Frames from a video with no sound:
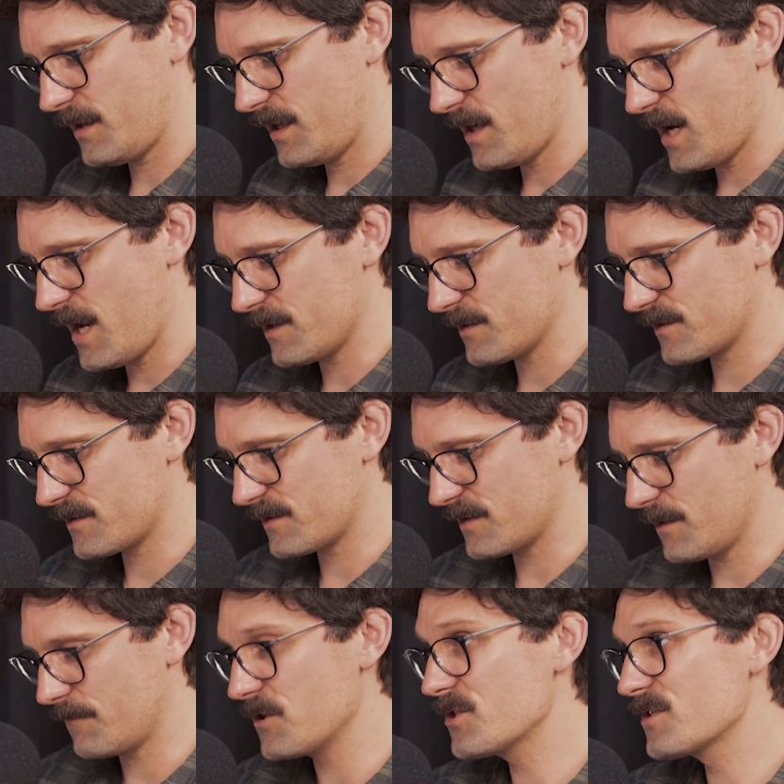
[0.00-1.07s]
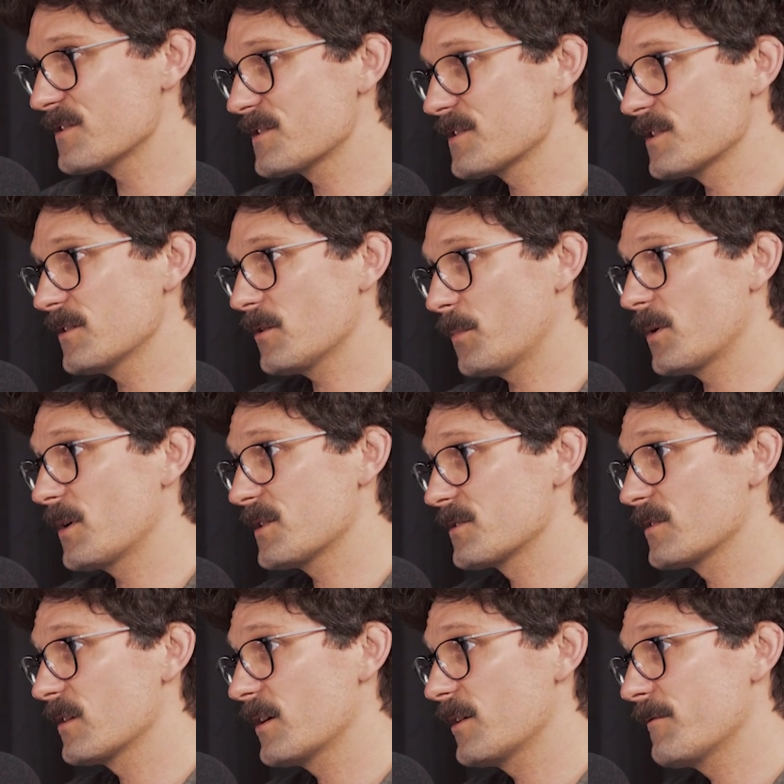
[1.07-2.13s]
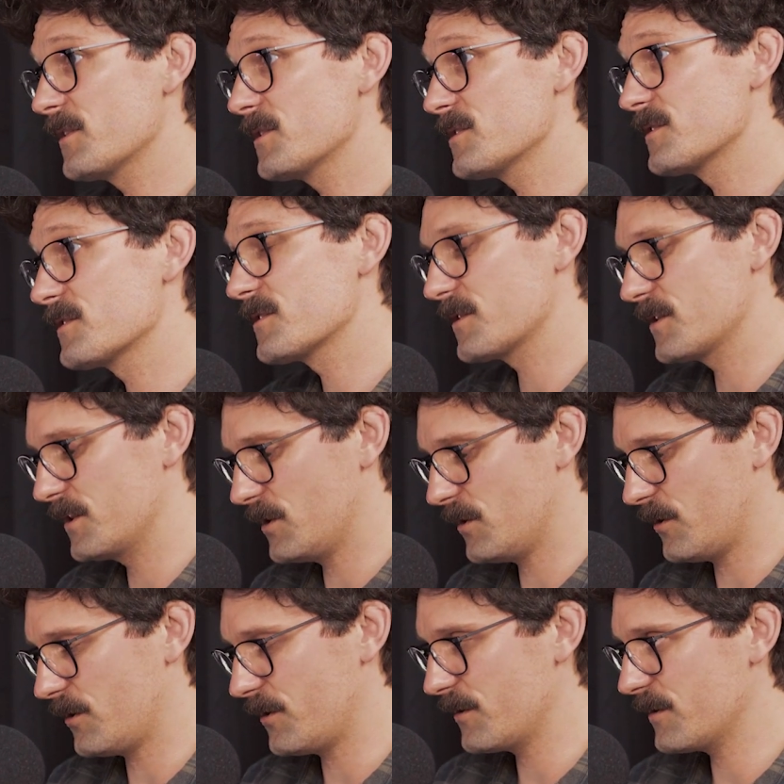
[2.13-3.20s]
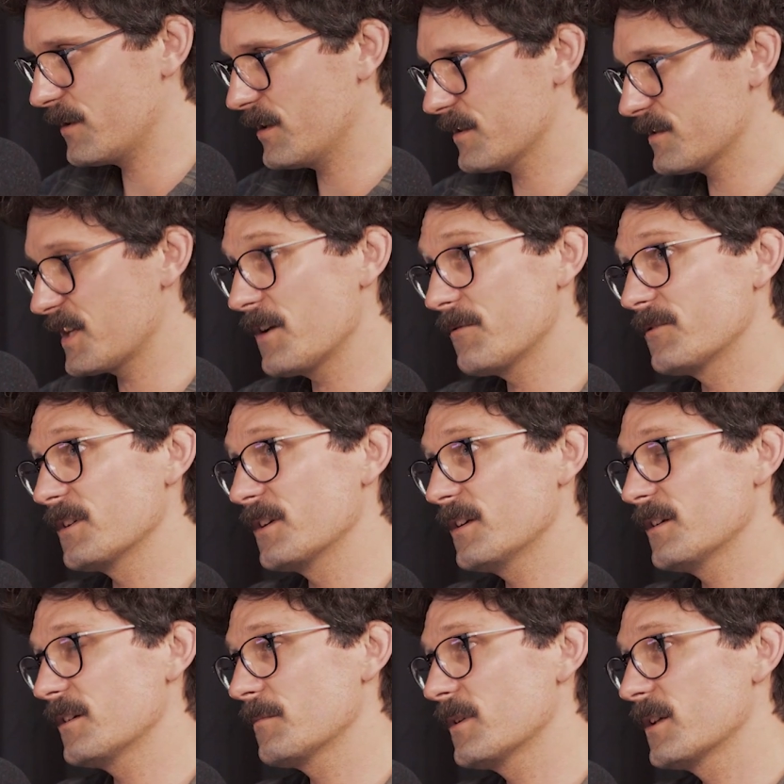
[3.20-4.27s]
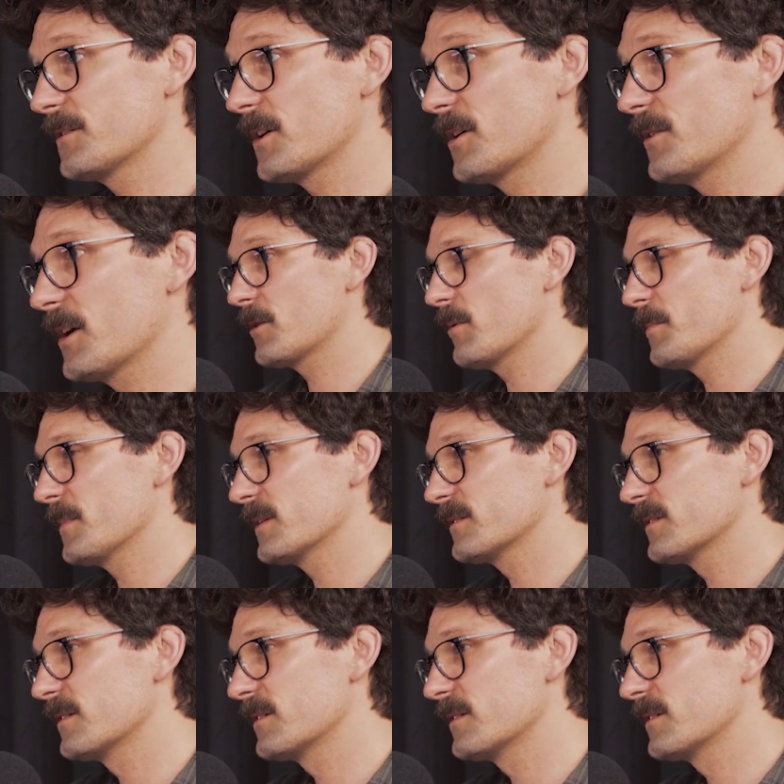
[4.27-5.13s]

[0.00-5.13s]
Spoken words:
enhance efficiency, operational efficiency, or safety in military equipment?